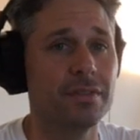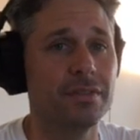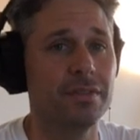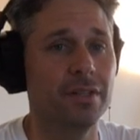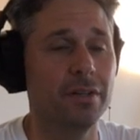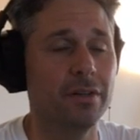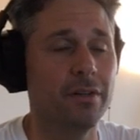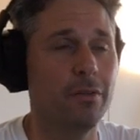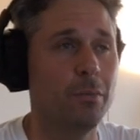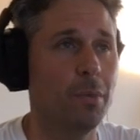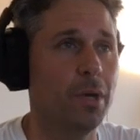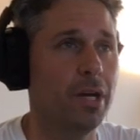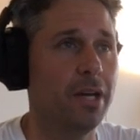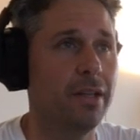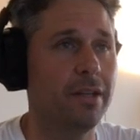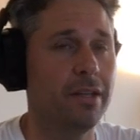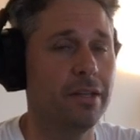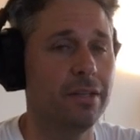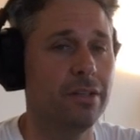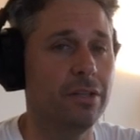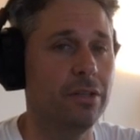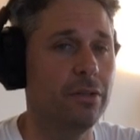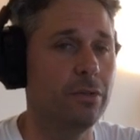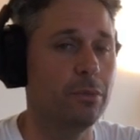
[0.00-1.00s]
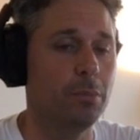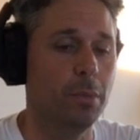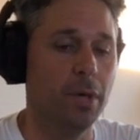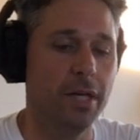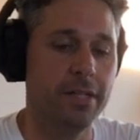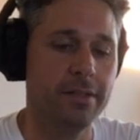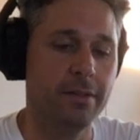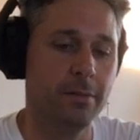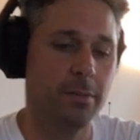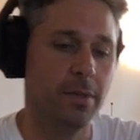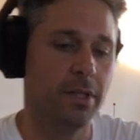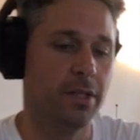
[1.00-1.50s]
Don't even buy anything new. Buy
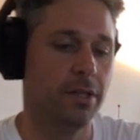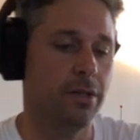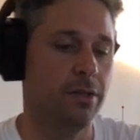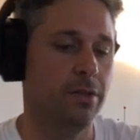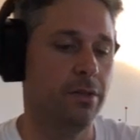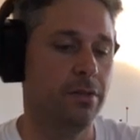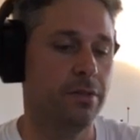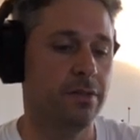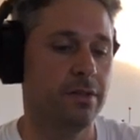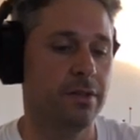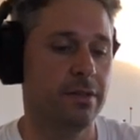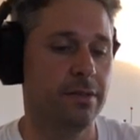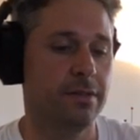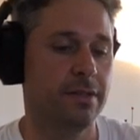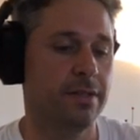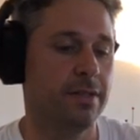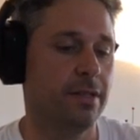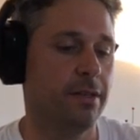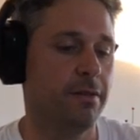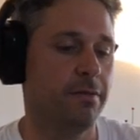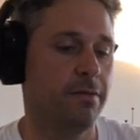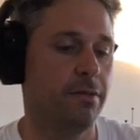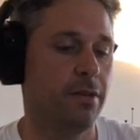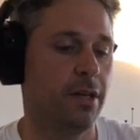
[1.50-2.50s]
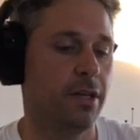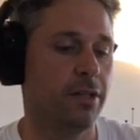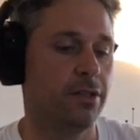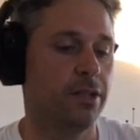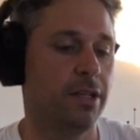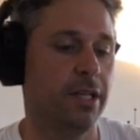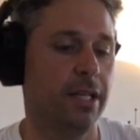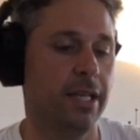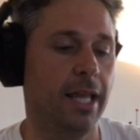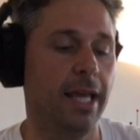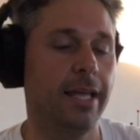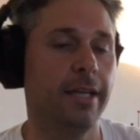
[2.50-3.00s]
something used and see if you actually
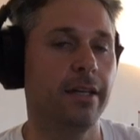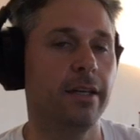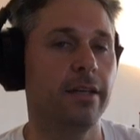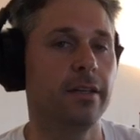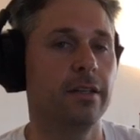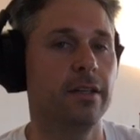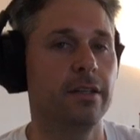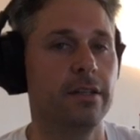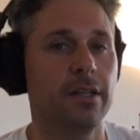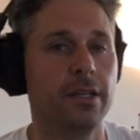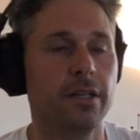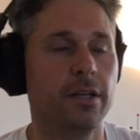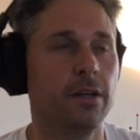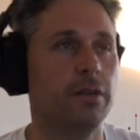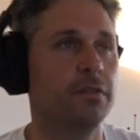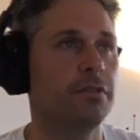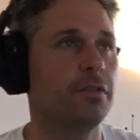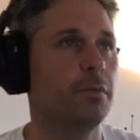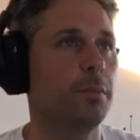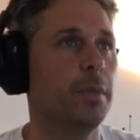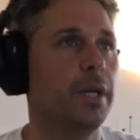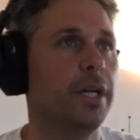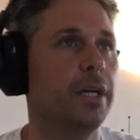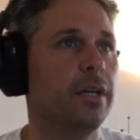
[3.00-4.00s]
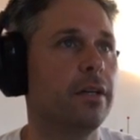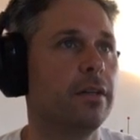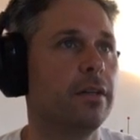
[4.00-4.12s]
like it, and then go from there.